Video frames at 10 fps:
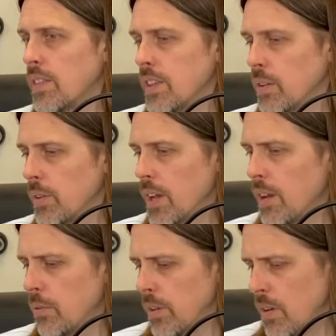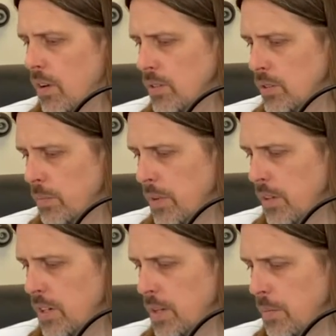think we also
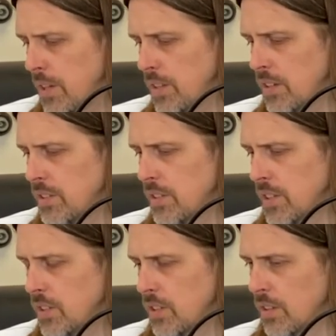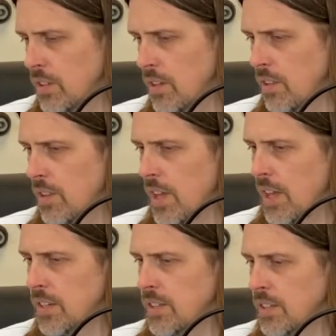need to make the distinction that,